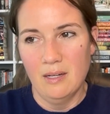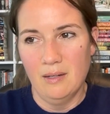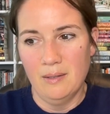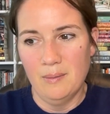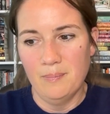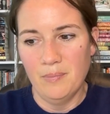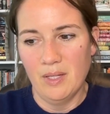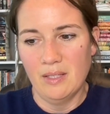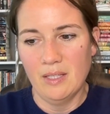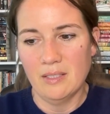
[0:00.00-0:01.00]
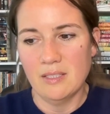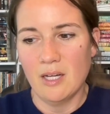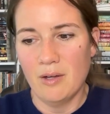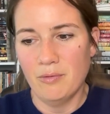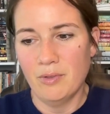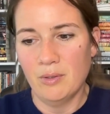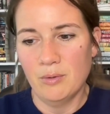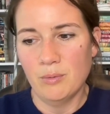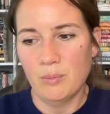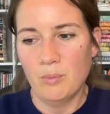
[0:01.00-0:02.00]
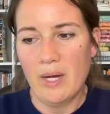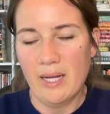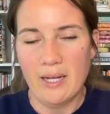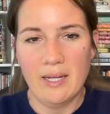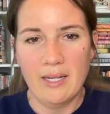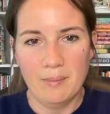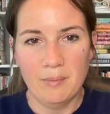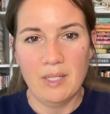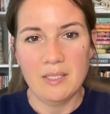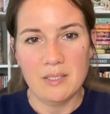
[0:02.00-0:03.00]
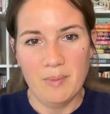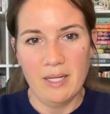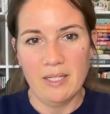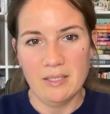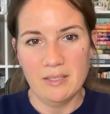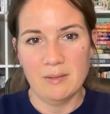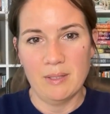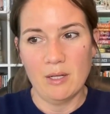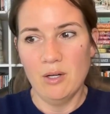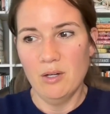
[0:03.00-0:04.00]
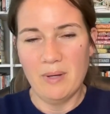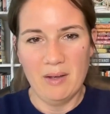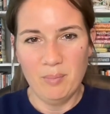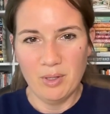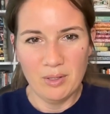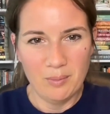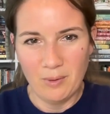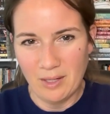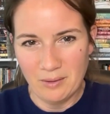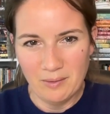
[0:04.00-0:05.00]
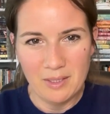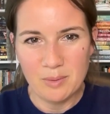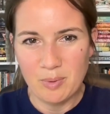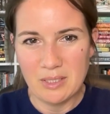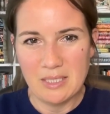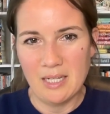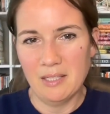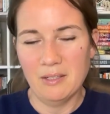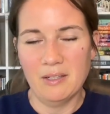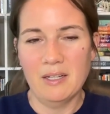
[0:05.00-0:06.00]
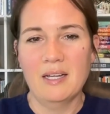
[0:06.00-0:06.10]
Like that's often why I kept reading to my kids. It's like, oh, we have book club, we got to read this book together.